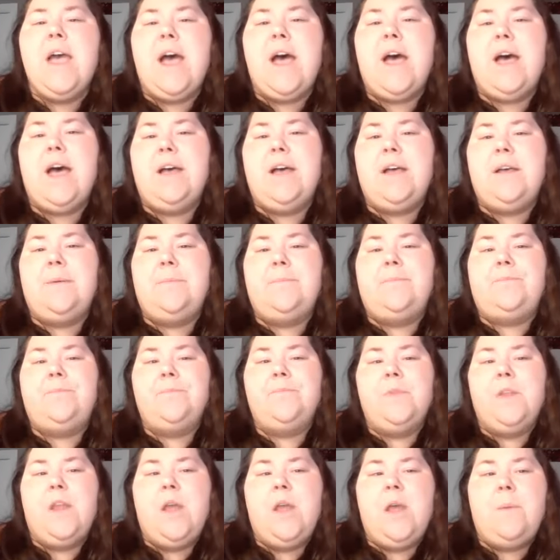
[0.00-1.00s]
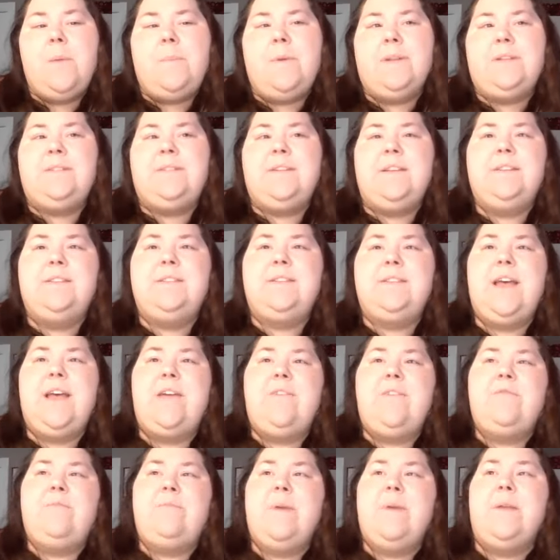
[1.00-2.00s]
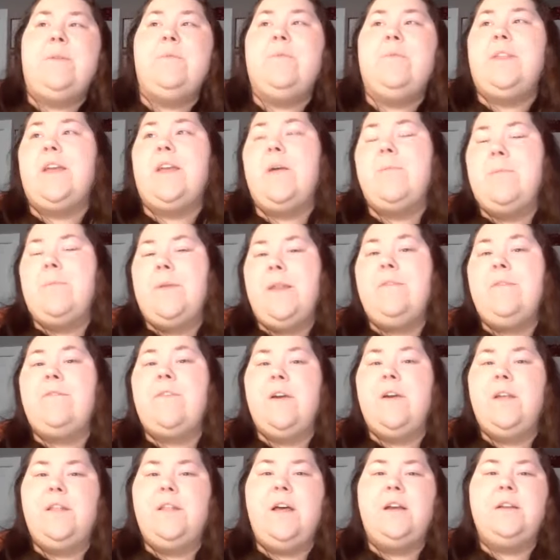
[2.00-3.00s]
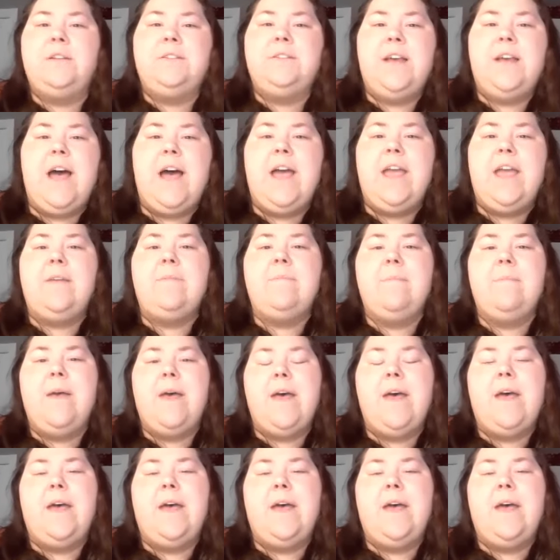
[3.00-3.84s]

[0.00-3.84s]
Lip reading: But since I've been with the company for a long time,